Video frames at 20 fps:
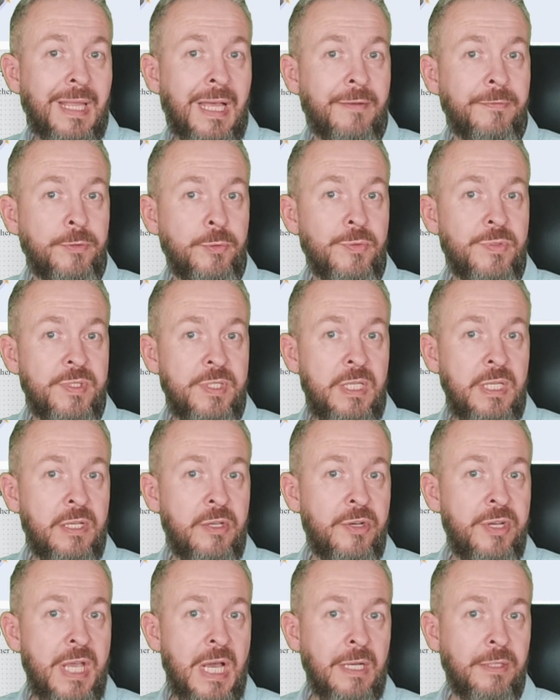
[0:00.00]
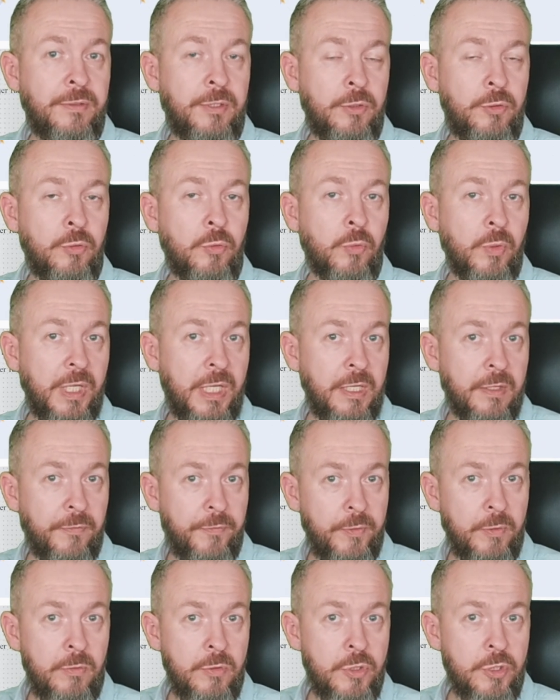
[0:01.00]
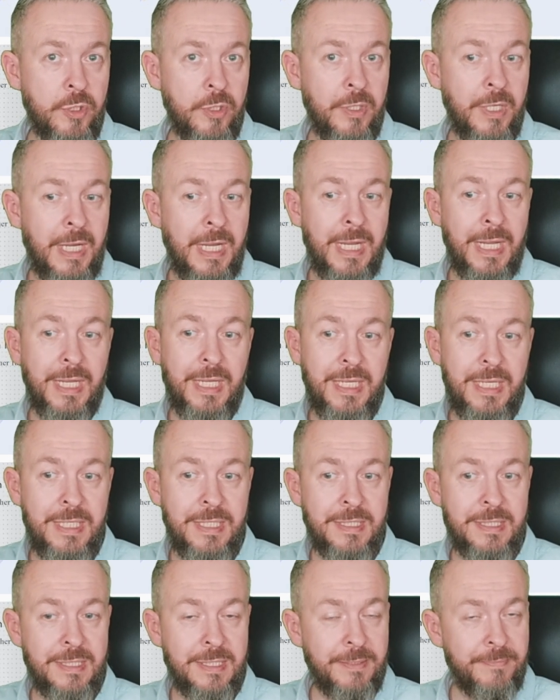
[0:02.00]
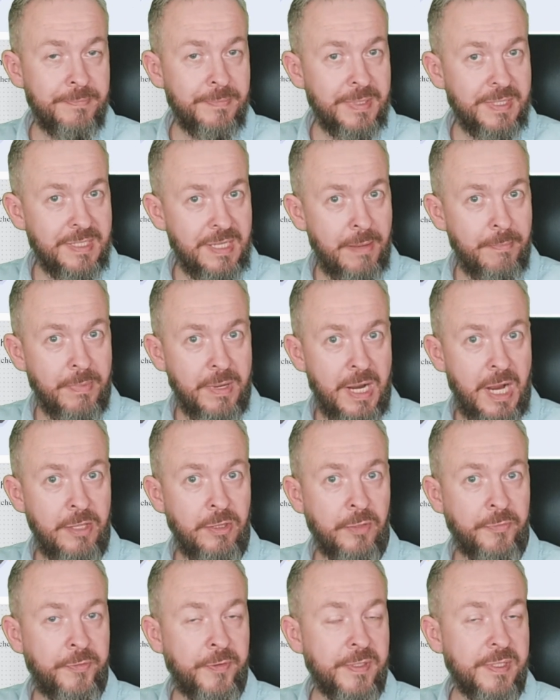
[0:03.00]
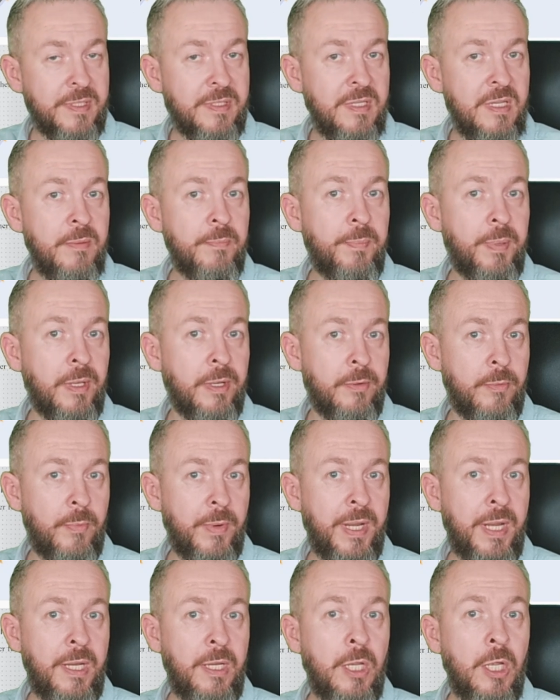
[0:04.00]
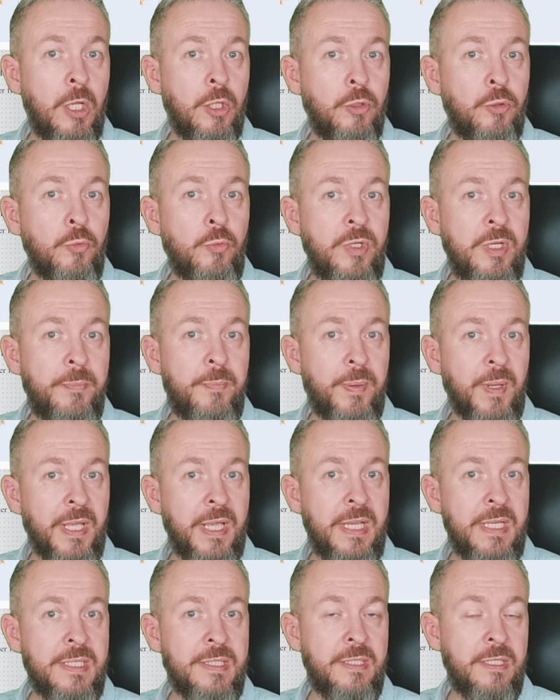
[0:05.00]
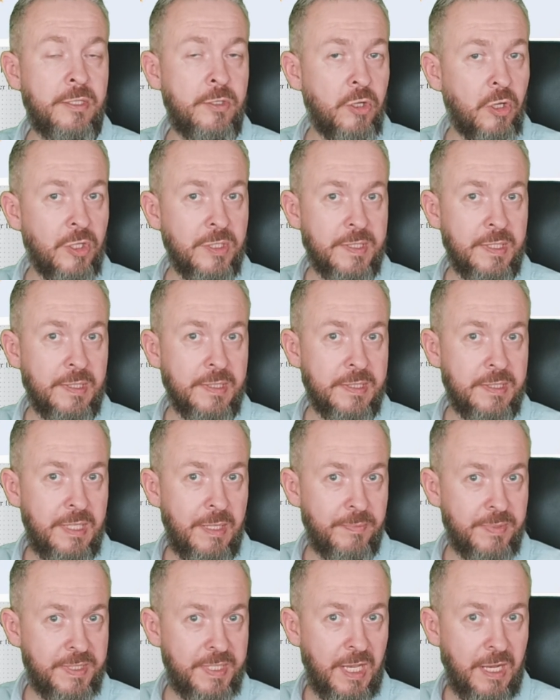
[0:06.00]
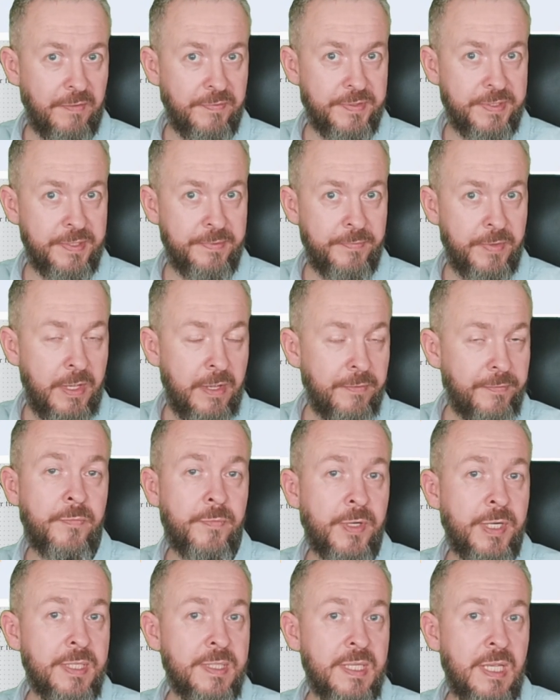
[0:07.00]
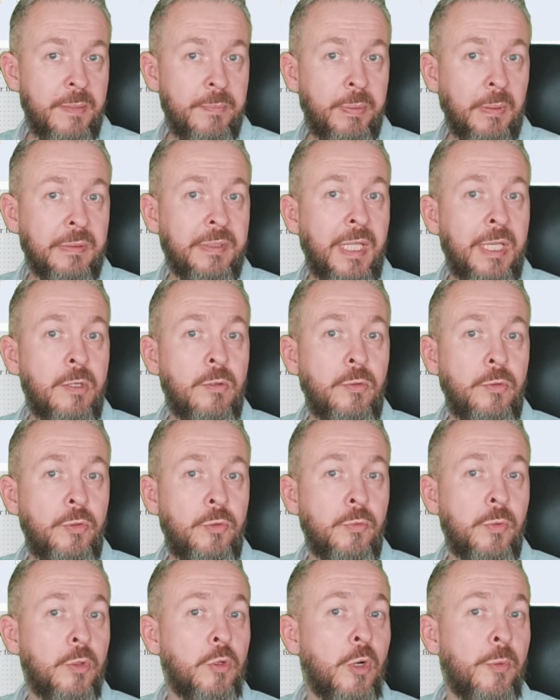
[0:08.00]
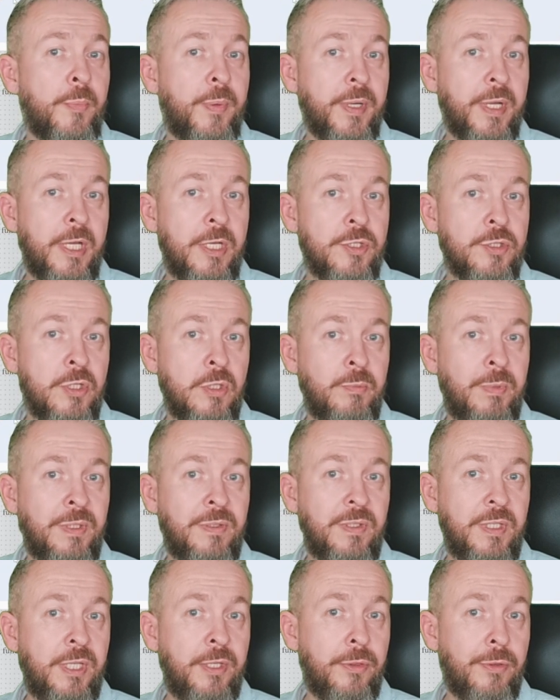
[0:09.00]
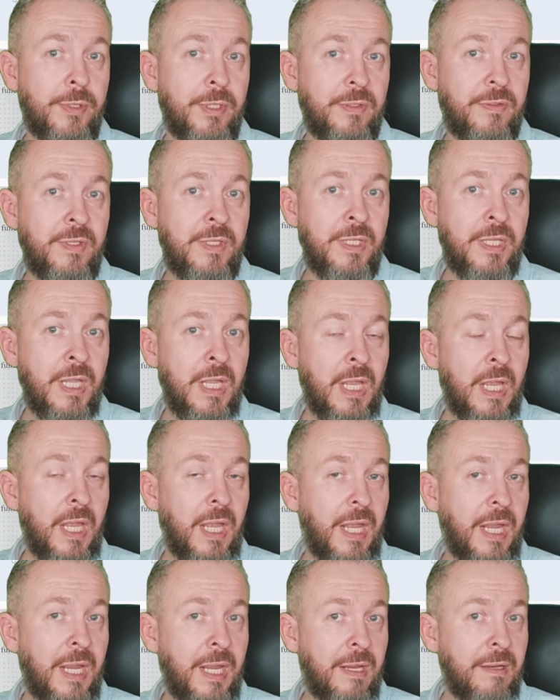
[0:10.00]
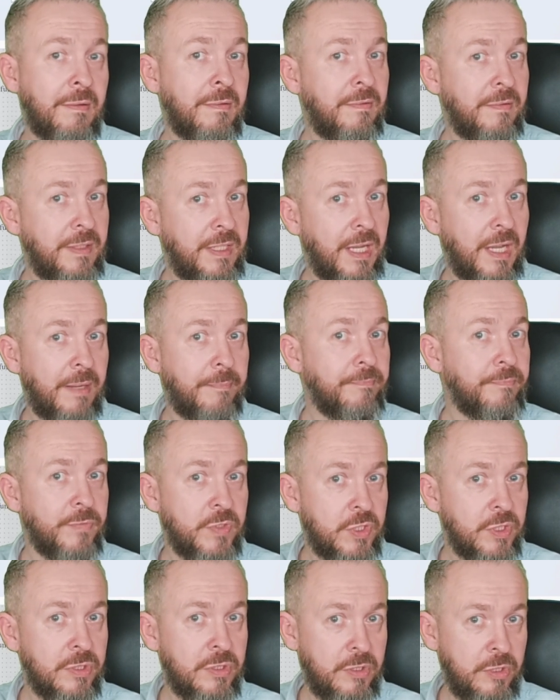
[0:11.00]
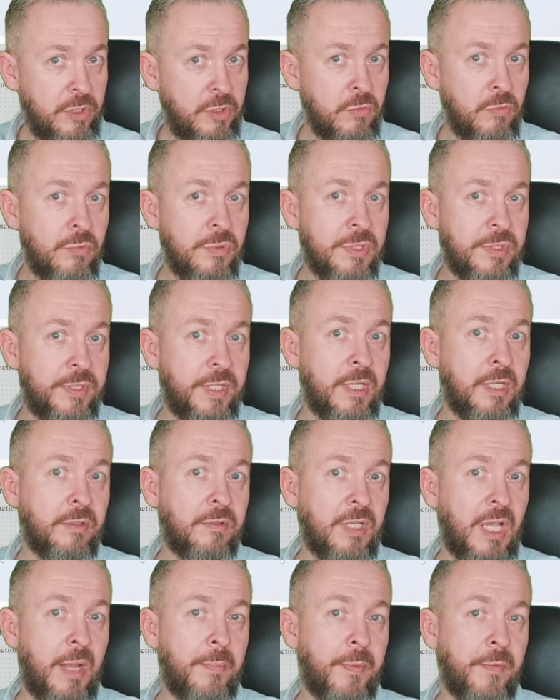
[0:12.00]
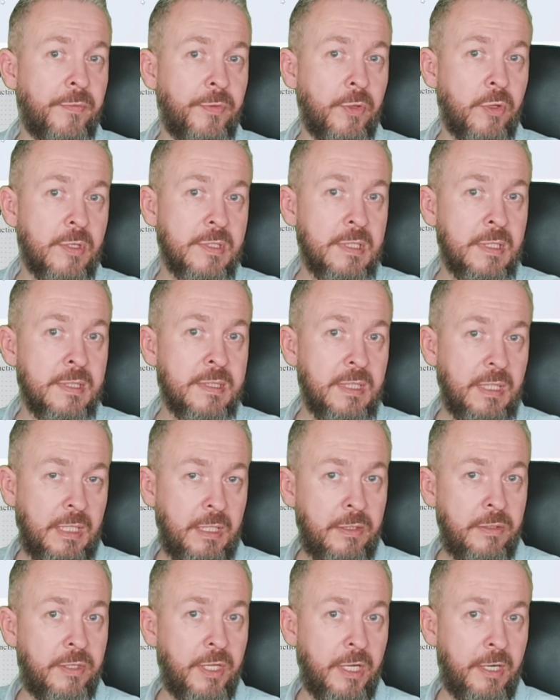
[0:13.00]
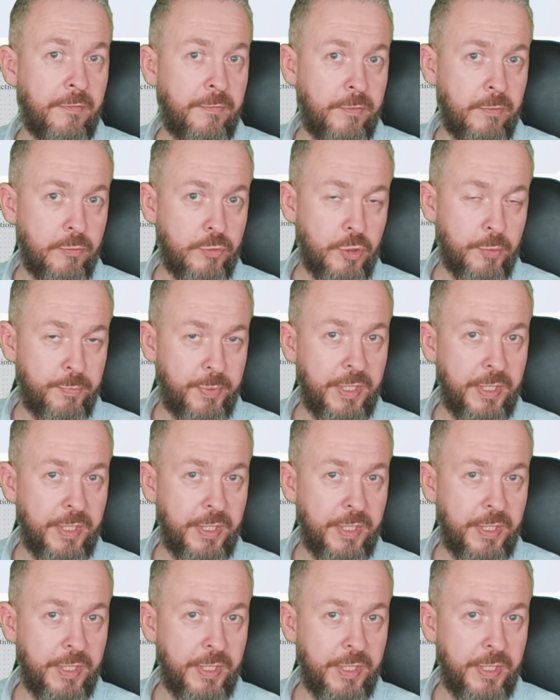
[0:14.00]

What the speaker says: love to see Creality do in the future is some kind of a simpler way to replace the nozzles themselves. For example, they could do a cooperation with E3D and just use their type of nozzles in their future